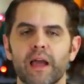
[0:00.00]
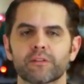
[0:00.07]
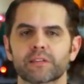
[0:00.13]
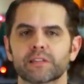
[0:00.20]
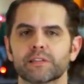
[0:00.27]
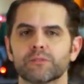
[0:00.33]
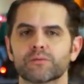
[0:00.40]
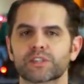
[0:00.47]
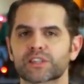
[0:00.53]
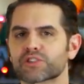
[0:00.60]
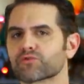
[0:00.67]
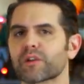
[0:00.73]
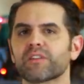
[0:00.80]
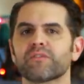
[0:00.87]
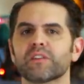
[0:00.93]
altitude
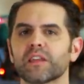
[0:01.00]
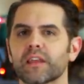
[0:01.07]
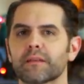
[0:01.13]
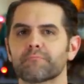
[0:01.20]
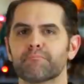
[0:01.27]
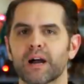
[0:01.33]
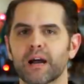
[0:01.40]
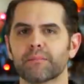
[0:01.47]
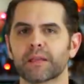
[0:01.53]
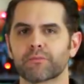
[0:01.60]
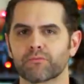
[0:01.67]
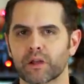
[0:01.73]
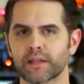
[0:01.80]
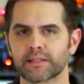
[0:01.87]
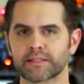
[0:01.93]
strafing and
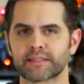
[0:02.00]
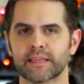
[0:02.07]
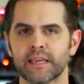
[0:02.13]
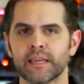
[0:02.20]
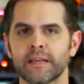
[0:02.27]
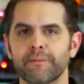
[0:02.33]
bombing runs.